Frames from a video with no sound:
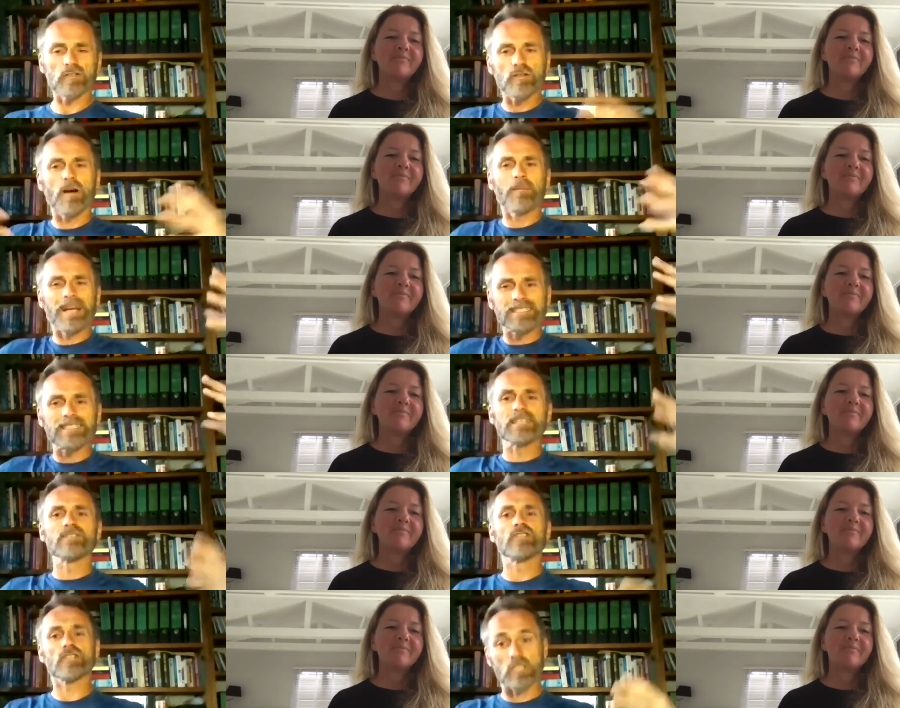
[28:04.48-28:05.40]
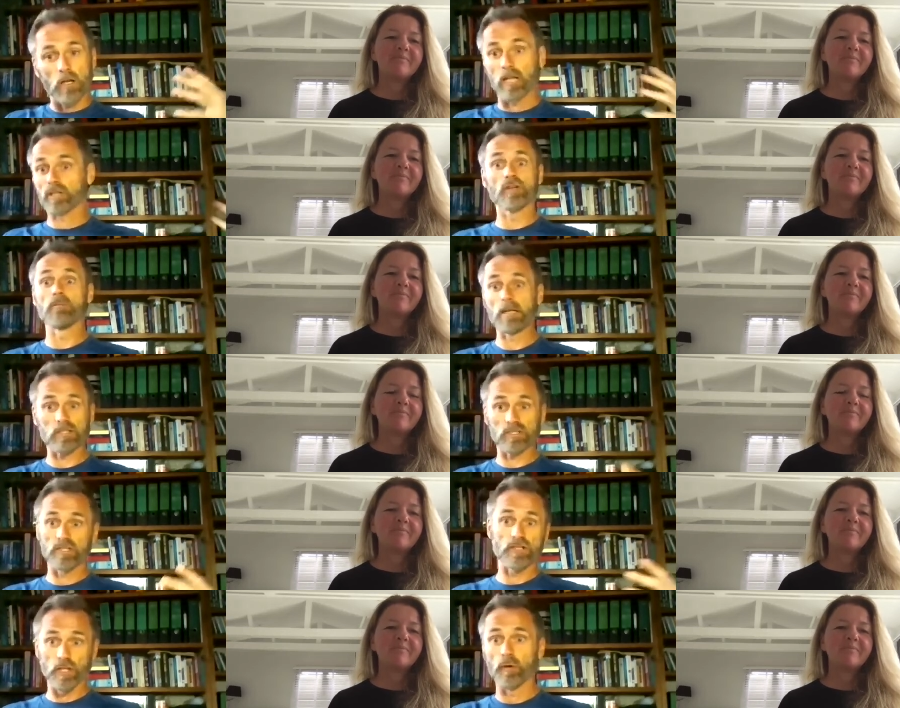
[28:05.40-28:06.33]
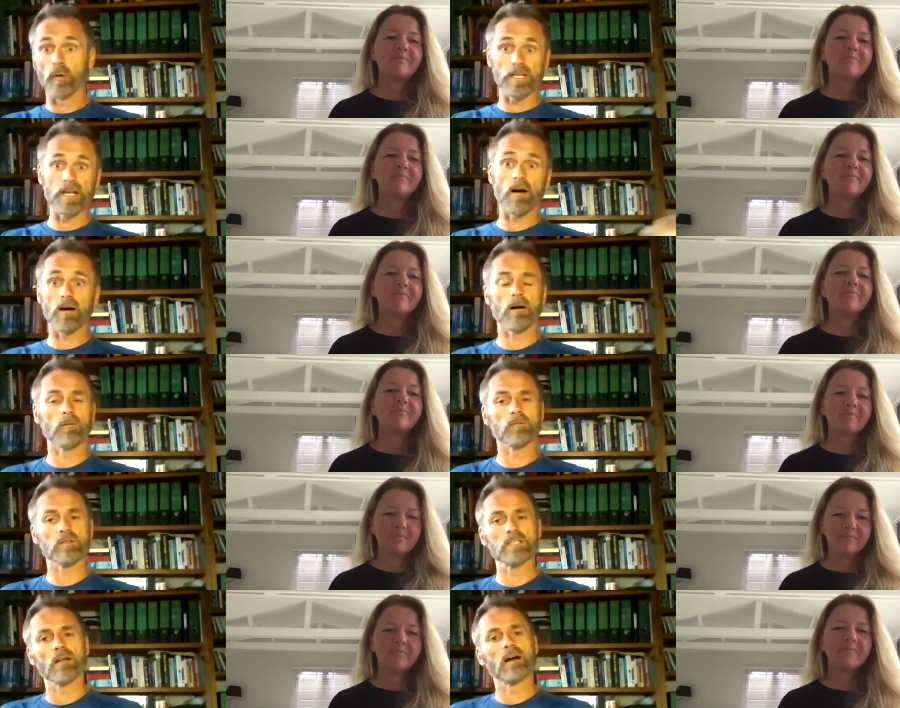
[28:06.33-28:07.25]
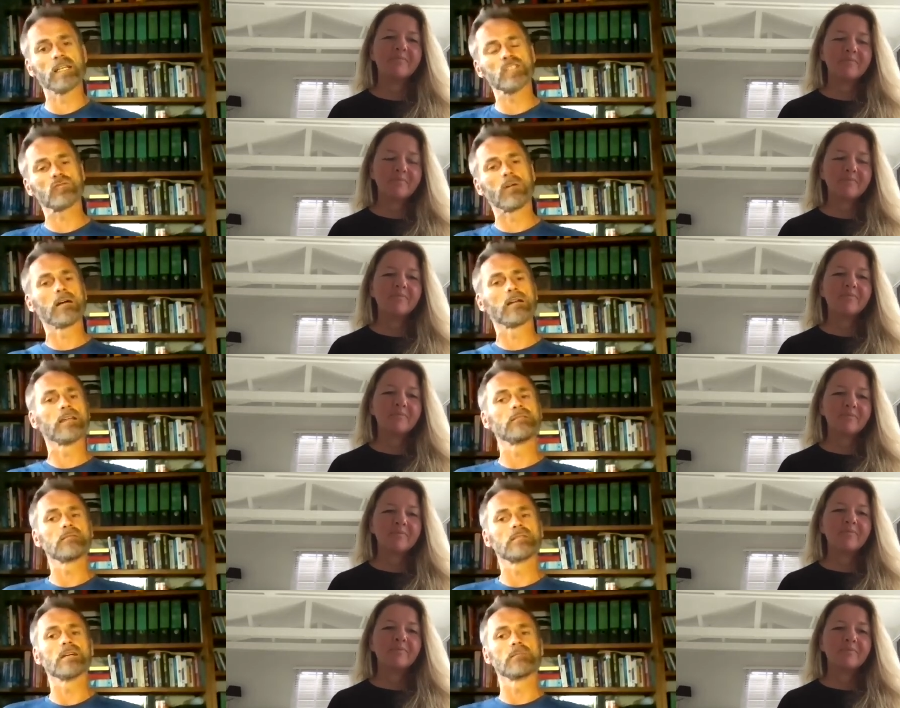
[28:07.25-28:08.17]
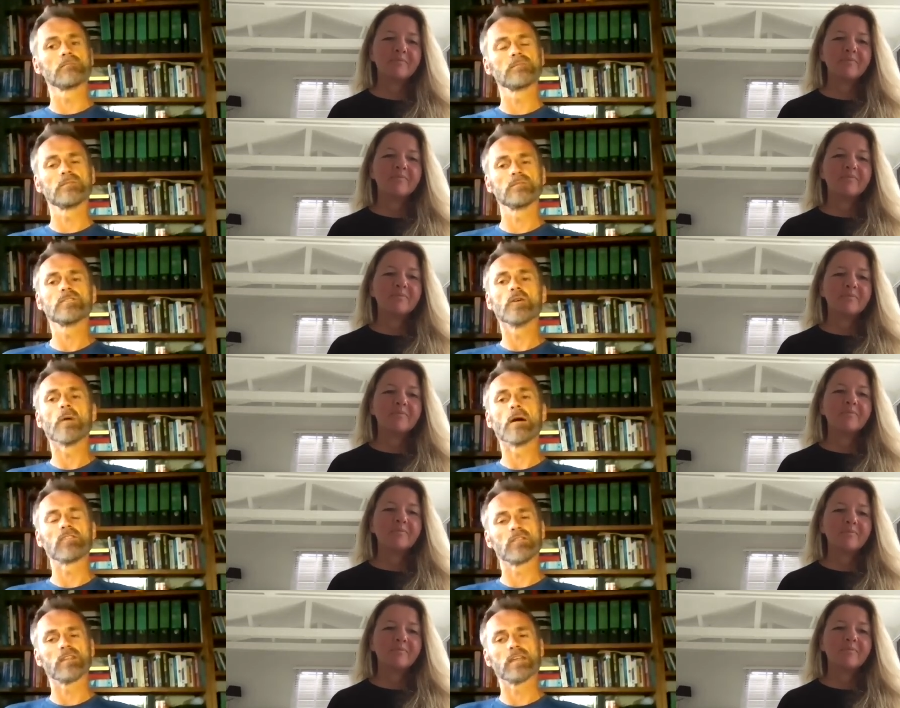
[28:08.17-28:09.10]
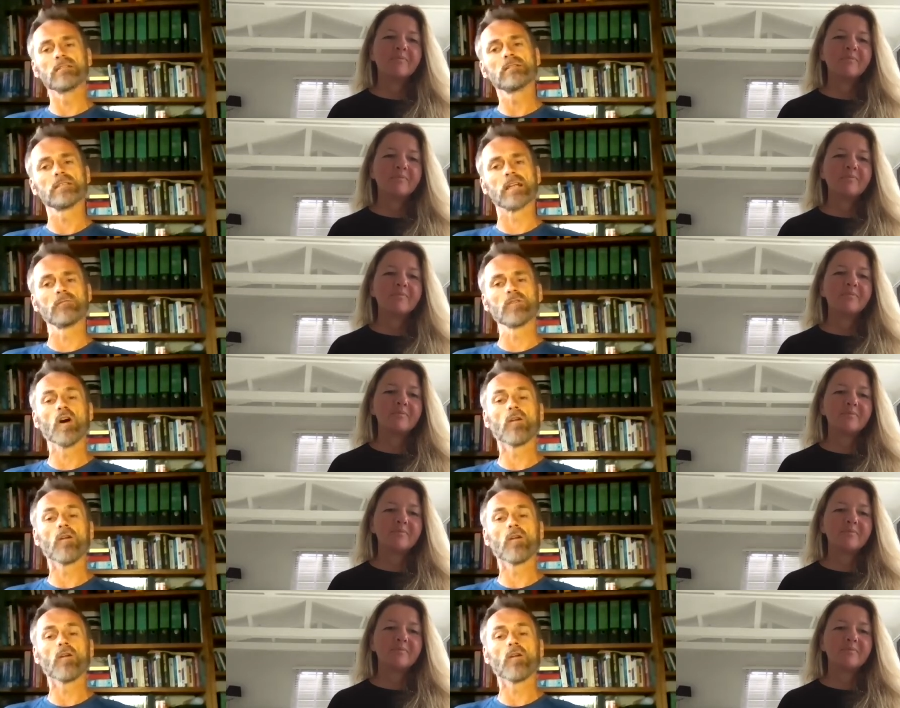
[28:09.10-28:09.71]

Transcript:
Speaker 1: You know, I mean, as in just like too much to do. You know, I was like struggling to do everything. You know, not